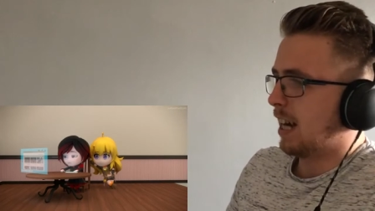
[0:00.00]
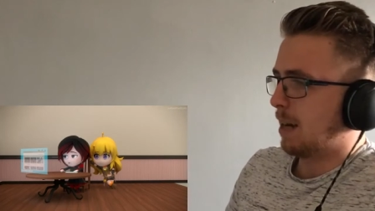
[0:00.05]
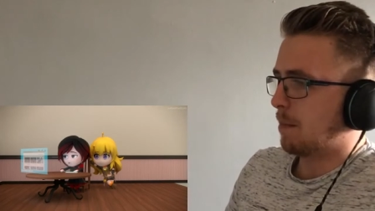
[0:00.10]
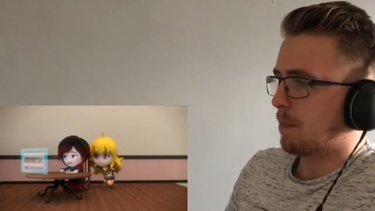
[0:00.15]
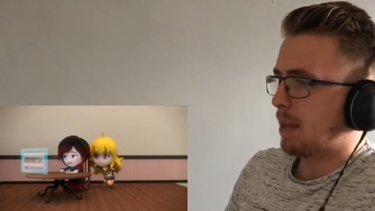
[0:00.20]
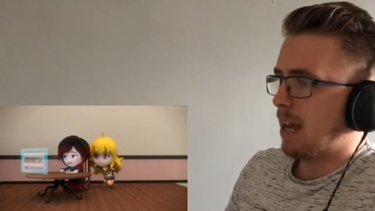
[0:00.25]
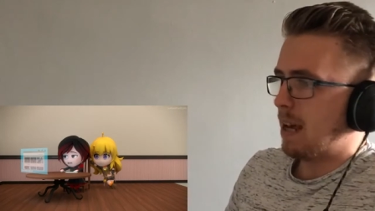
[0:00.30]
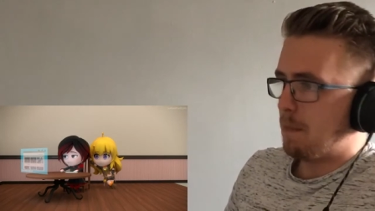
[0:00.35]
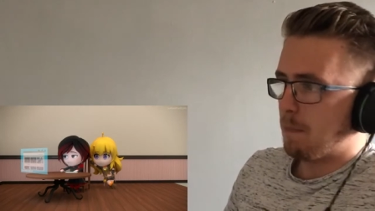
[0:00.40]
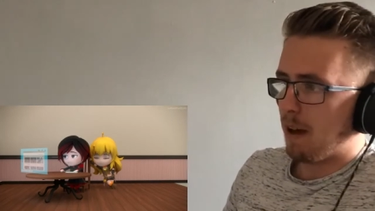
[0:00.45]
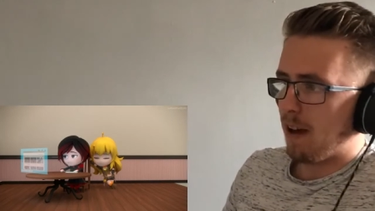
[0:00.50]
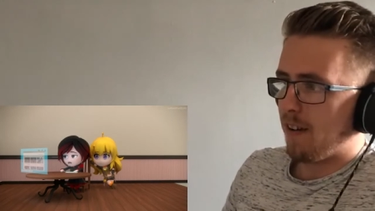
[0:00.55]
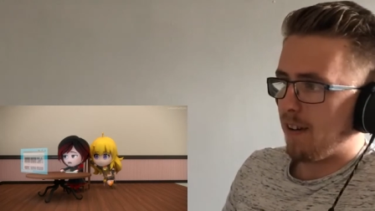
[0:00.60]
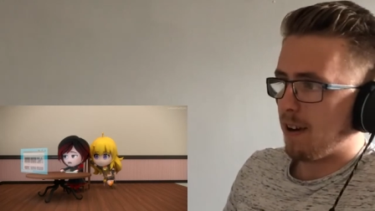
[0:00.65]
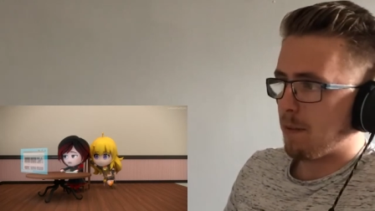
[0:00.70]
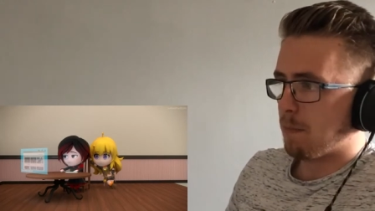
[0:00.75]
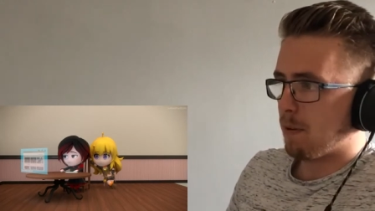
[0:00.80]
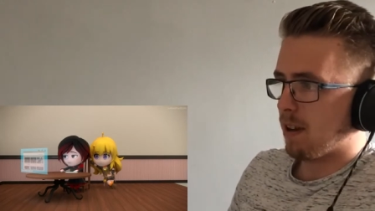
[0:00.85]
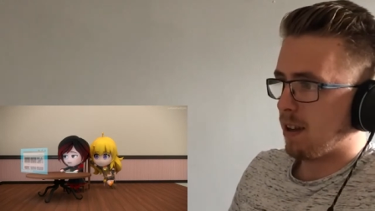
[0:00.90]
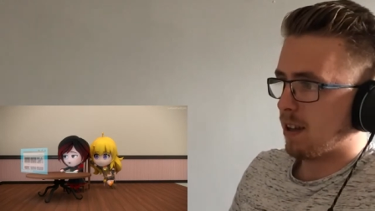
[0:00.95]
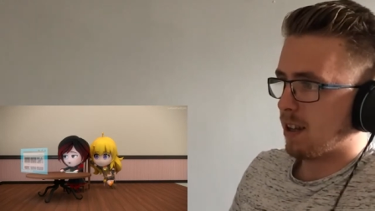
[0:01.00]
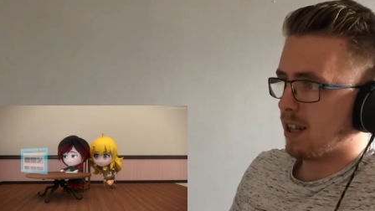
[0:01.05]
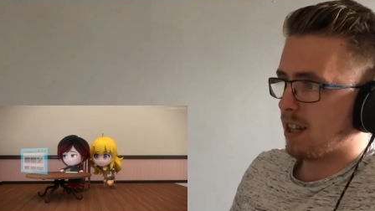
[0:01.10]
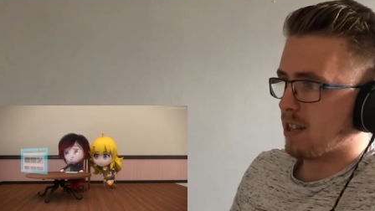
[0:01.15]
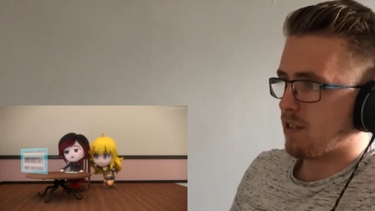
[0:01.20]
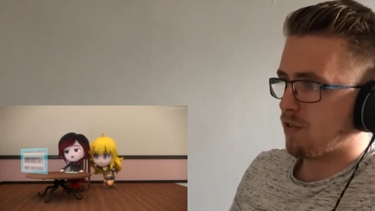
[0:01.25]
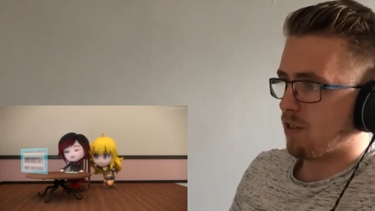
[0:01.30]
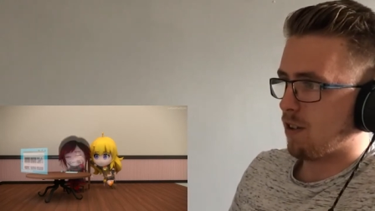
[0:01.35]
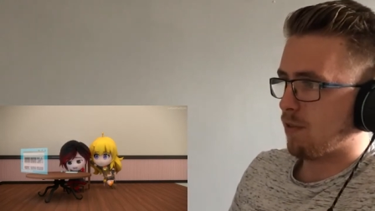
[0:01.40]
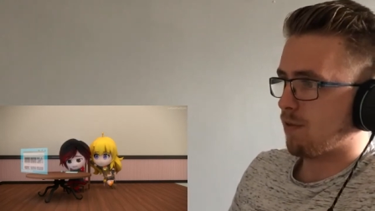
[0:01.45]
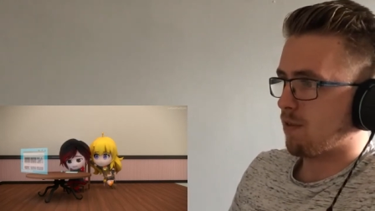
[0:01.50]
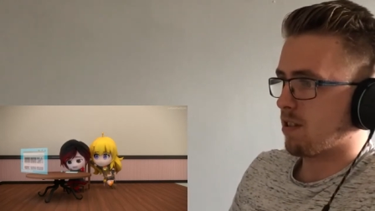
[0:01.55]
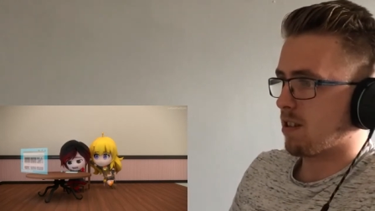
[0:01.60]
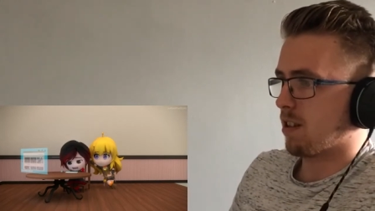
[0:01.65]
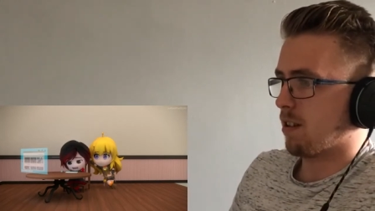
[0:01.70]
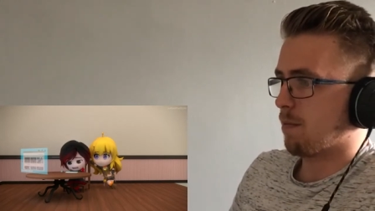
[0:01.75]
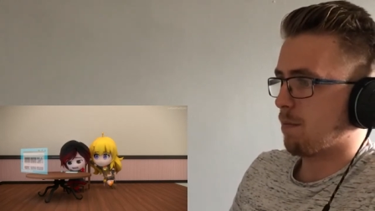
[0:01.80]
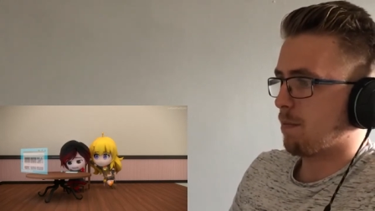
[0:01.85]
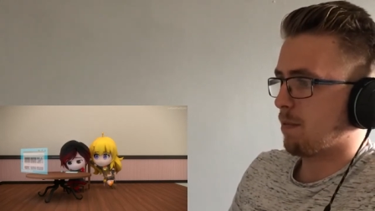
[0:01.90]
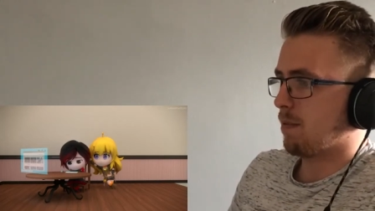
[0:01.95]
I'm getting better at picking these references
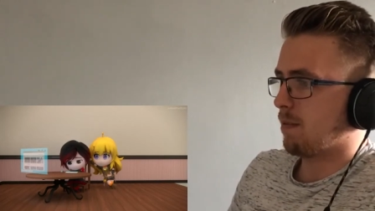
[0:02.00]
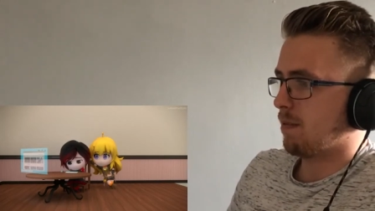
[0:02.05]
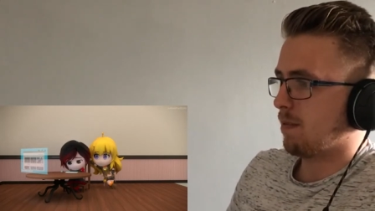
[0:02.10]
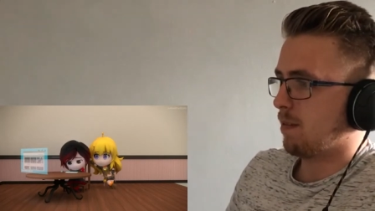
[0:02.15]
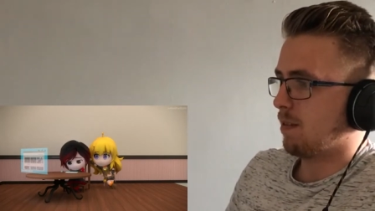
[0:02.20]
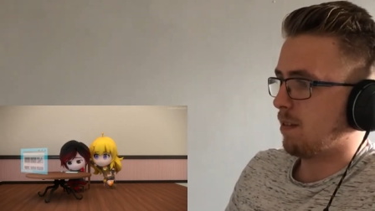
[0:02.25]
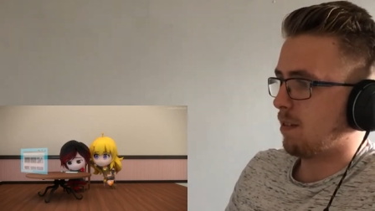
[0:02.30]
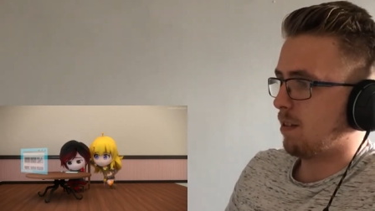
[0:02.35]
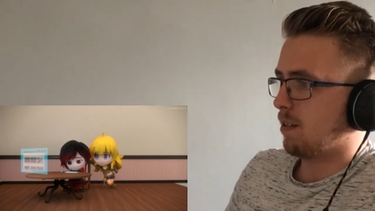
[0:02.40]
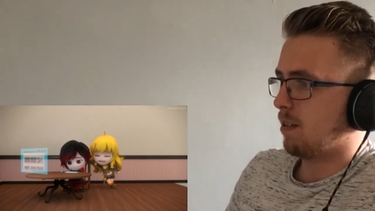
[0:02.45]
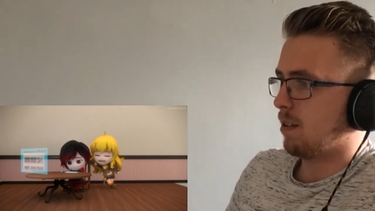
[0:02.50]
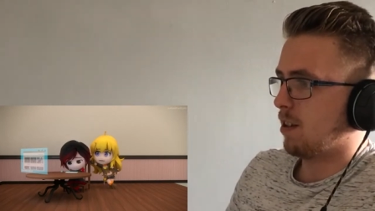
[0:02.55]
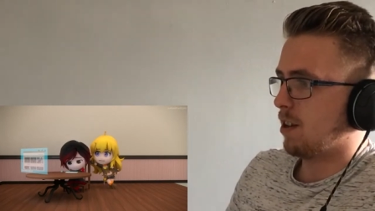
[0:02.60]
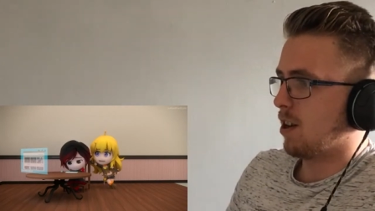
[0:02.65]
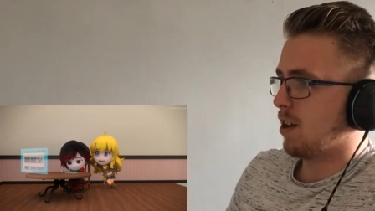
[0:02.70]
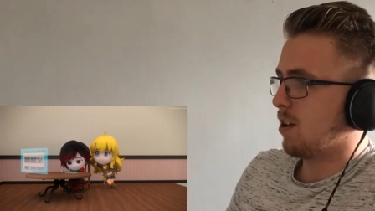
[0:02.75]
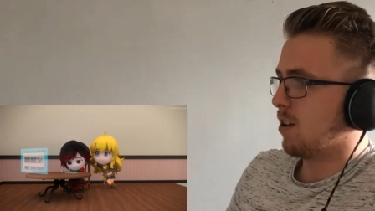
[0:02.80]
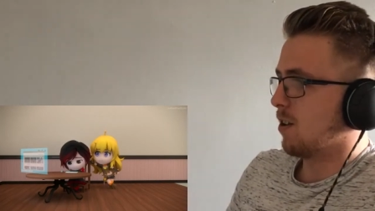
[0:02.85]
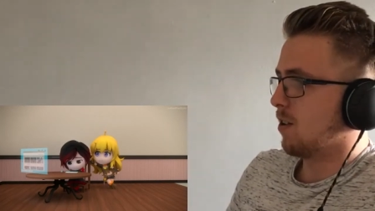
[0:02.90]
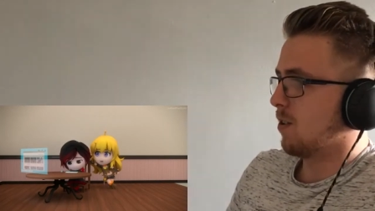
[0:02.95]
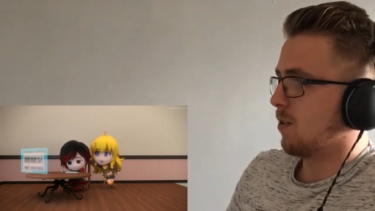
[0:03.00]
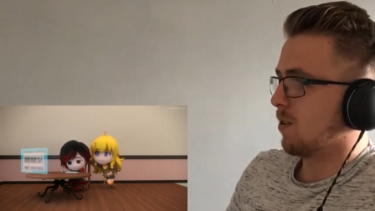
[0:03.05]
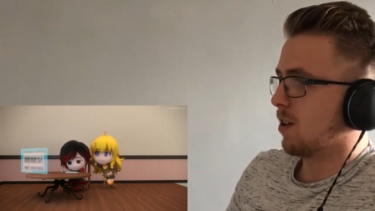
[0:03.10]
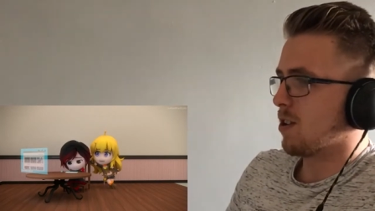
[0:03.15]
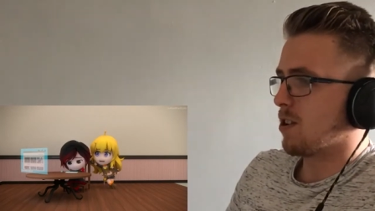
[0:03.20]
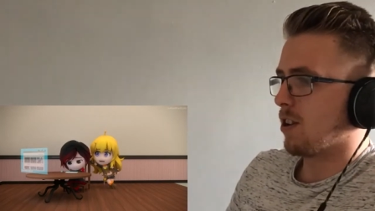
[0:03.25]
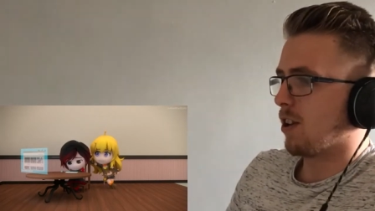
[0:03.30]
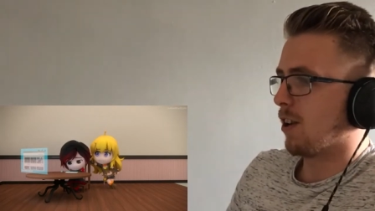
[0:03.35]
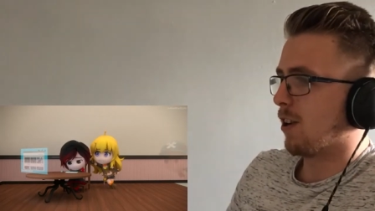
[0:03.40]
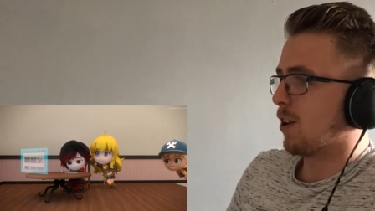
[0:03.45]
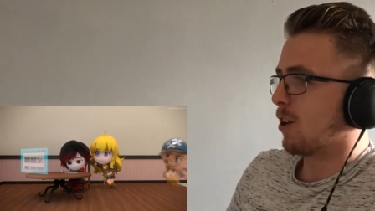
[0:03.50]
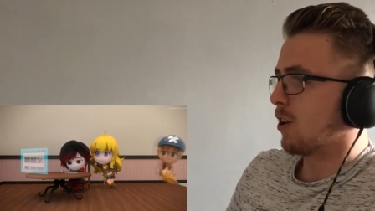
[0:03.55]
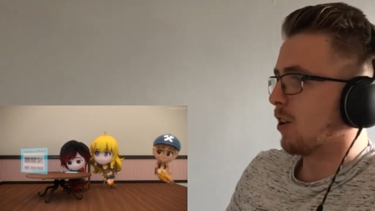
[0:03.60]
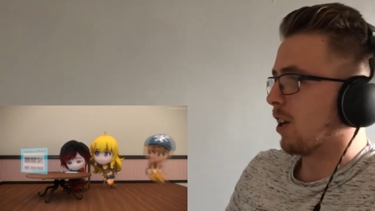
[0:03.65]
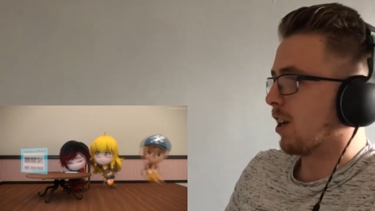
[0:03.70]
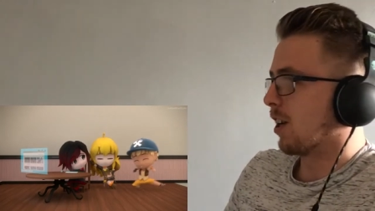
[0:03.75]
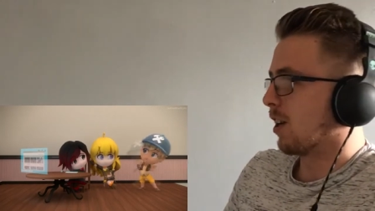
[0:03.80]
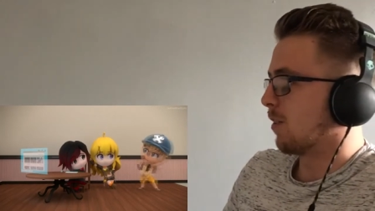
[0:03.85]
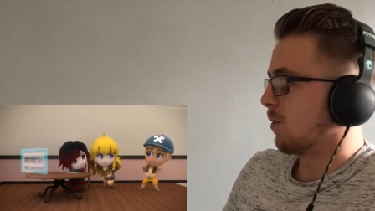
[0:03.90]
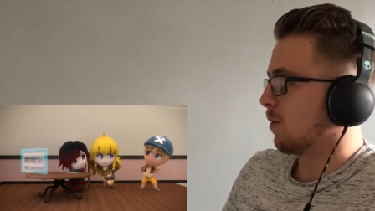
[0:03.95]
up.
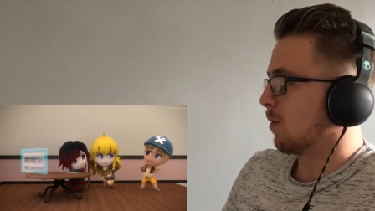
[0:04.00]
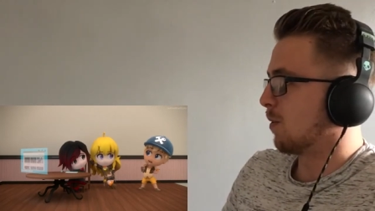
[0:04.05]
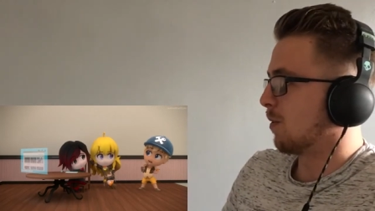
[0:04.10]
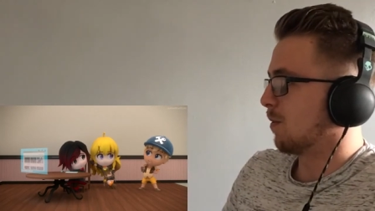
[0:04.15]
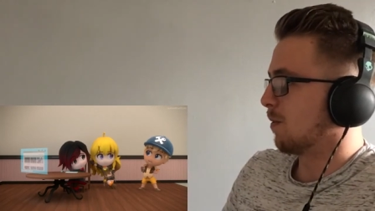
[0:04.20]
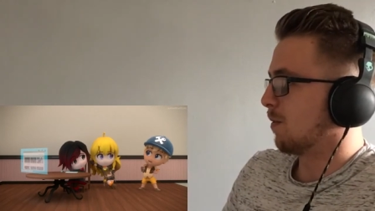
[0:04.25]
No.